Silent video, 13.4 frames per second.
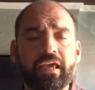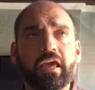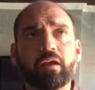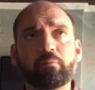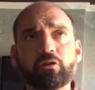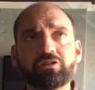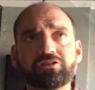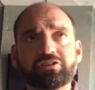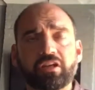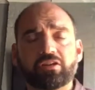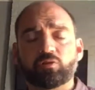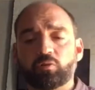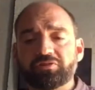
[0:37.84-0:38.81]
An emerging set
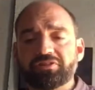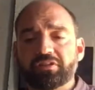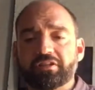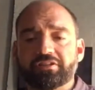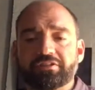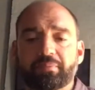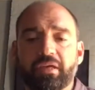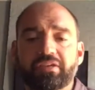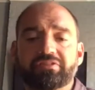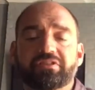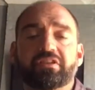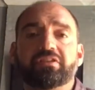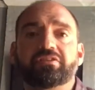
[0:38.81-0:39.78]
of tools in this
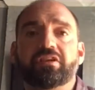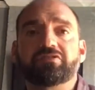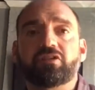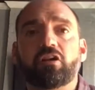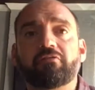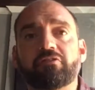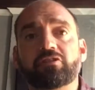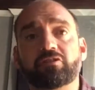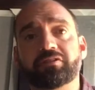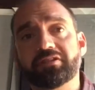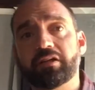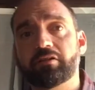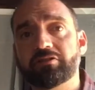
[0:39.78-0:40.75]
space is artificial
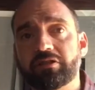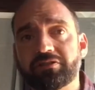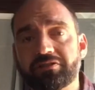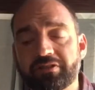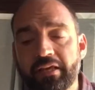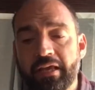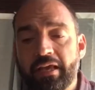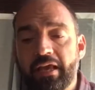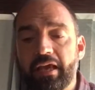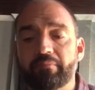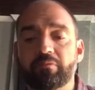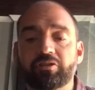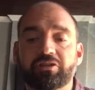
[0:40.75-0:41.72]
intelligence
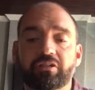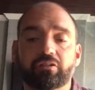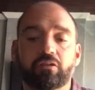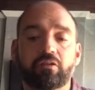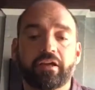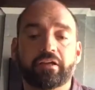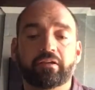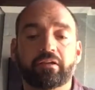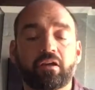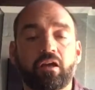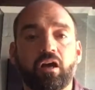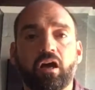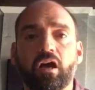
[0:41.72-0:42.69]
and machine learning.
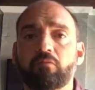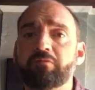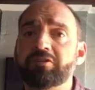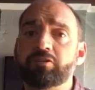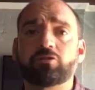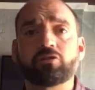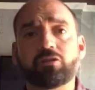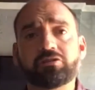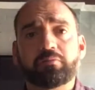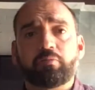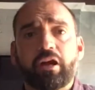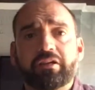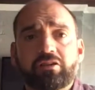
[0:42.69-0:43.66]
Researchers
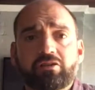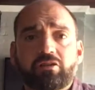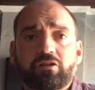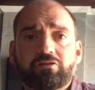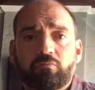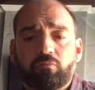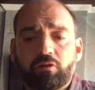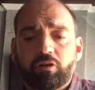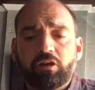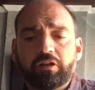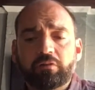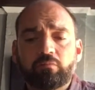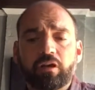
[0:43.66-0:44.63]
and practitioners are
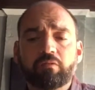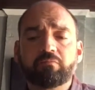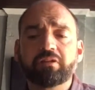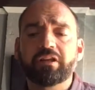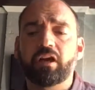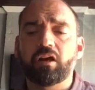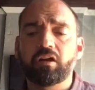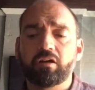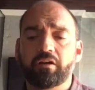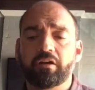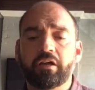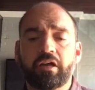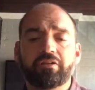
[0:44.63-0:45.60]
currently working really
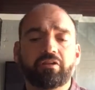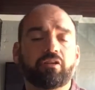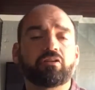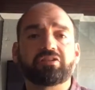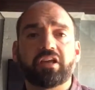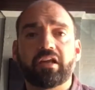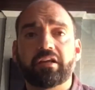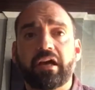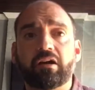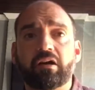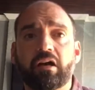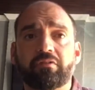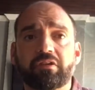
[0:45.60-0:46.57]
hard to understand
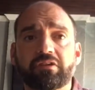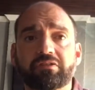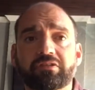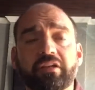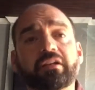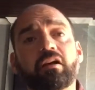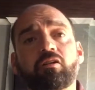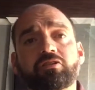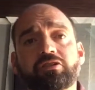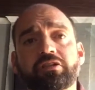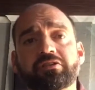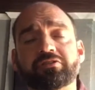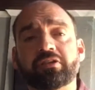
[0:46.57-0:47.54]
how these
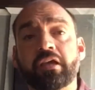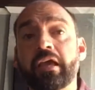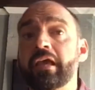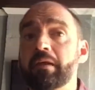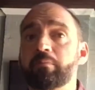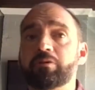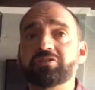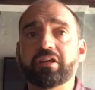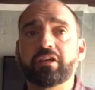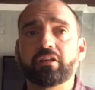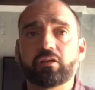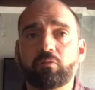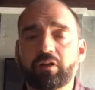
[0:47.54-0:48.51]
technologies, in
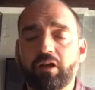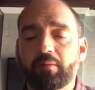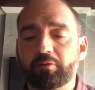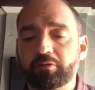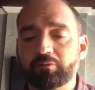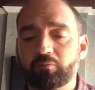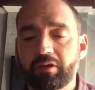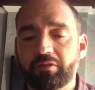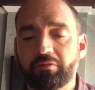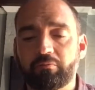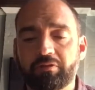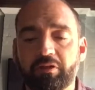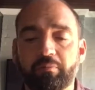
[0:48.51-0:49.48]
particular when coupled
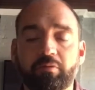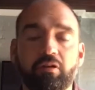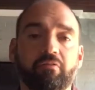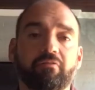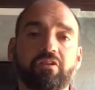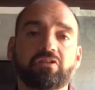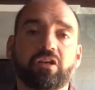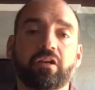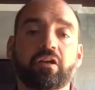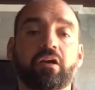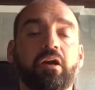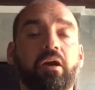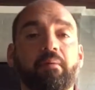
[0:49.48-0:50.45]
with computer vision,
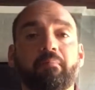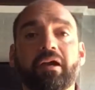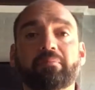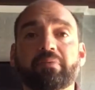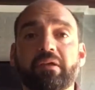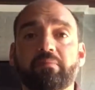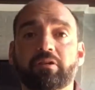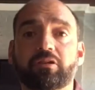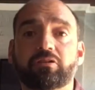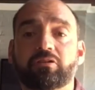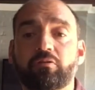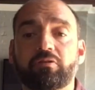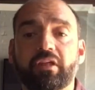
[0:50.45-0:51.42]
might be able to
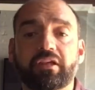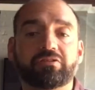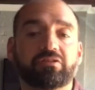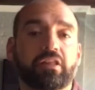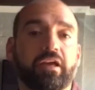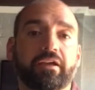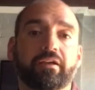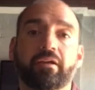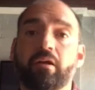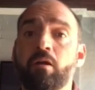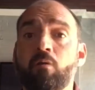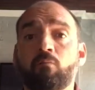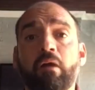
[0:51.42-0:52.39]
do things like
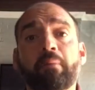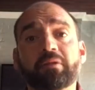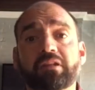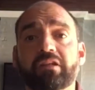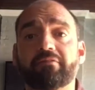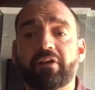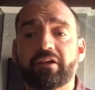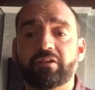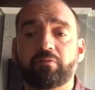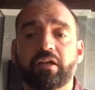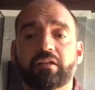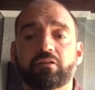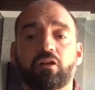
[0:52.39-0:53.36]
rapidly
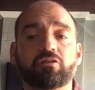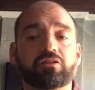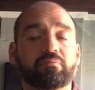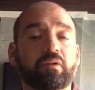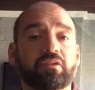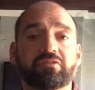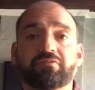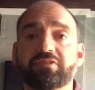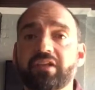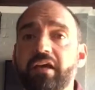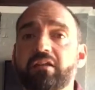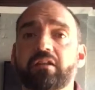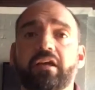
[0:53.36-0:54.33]
evaluate large amounts of
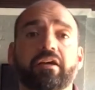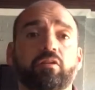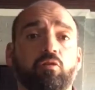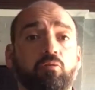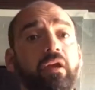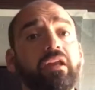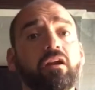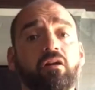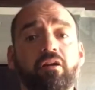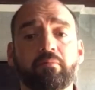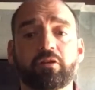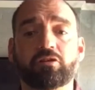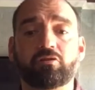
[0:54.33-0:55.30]
satellite or radar
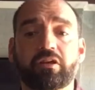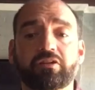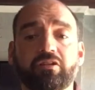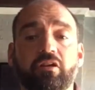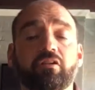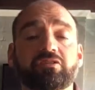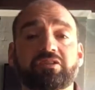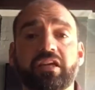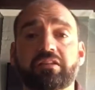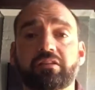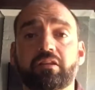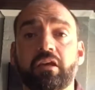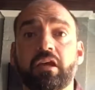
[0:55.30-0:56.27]
imagery to understand
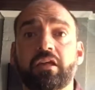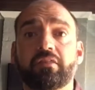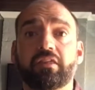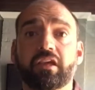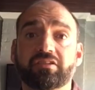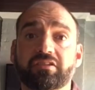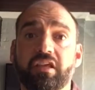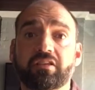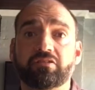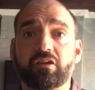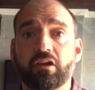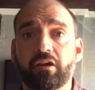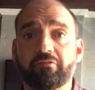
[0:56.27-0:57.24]
the
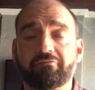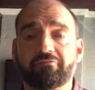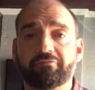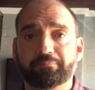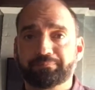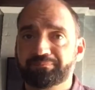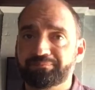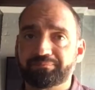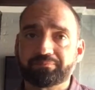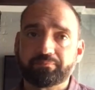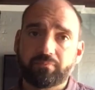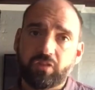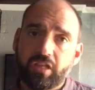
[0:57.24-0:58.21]
extent of
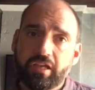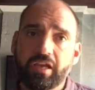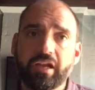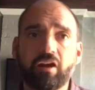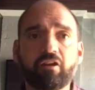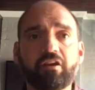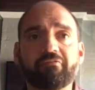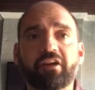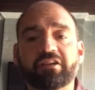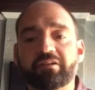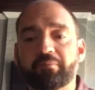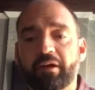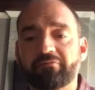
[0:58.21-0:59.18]
an area
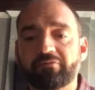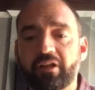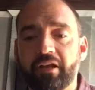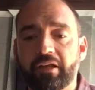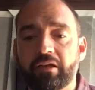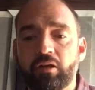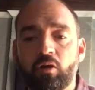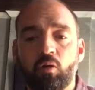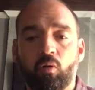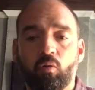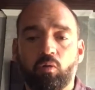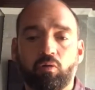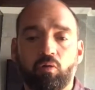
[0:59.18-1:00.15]
affected by flooding,
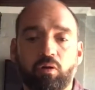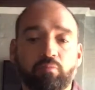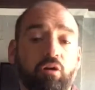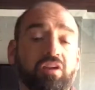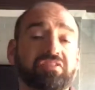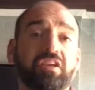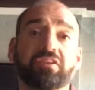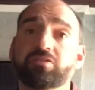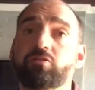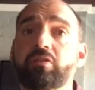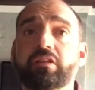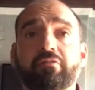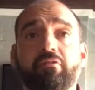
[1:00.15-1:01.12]
or process
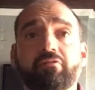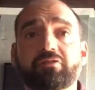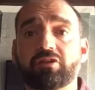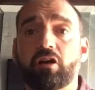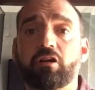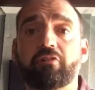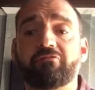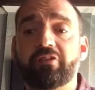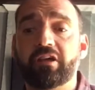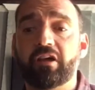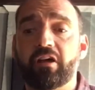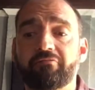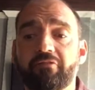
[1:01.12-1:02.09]
street level
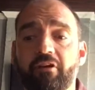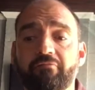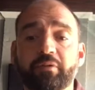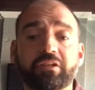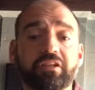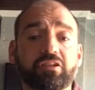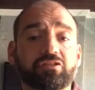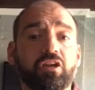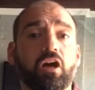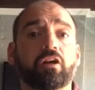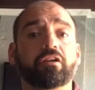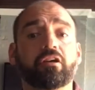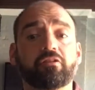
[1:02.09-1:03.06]
photography of building
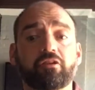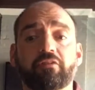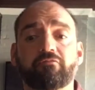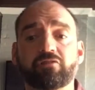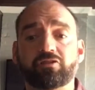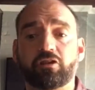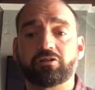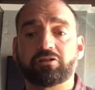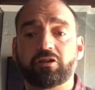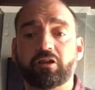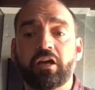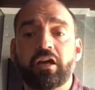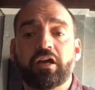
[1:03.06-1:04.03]
stock and other
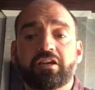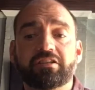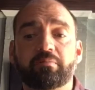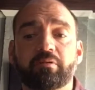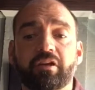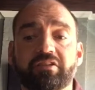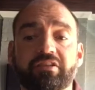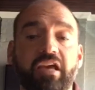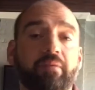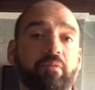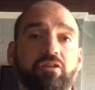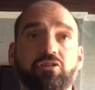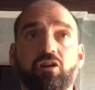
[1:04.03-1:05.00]
infrastructure to predict
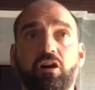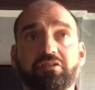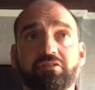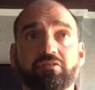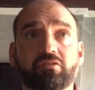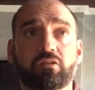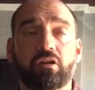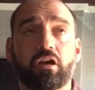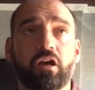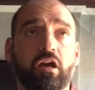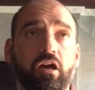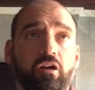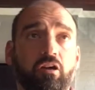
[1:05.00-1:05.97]
damage
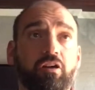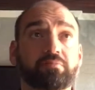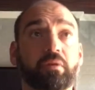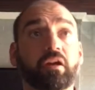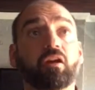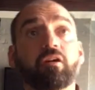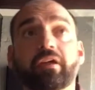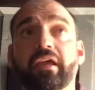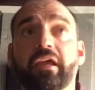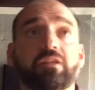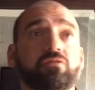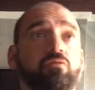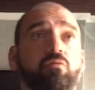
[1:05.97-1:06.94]
caused by
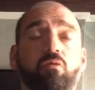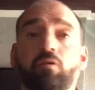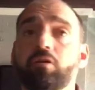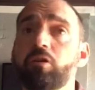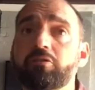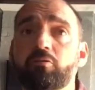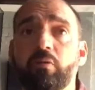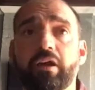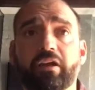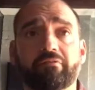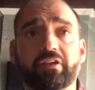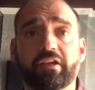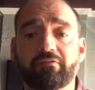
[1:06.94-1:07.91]
hurricanes or an earthquake
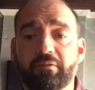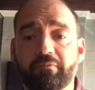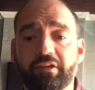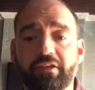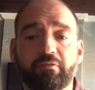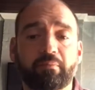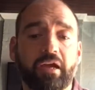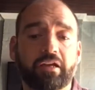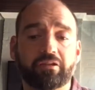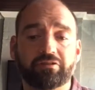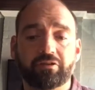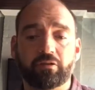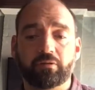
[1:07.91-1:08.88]
of a given
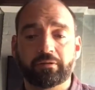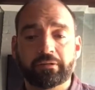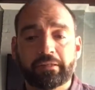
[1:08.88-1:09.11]
magnitude.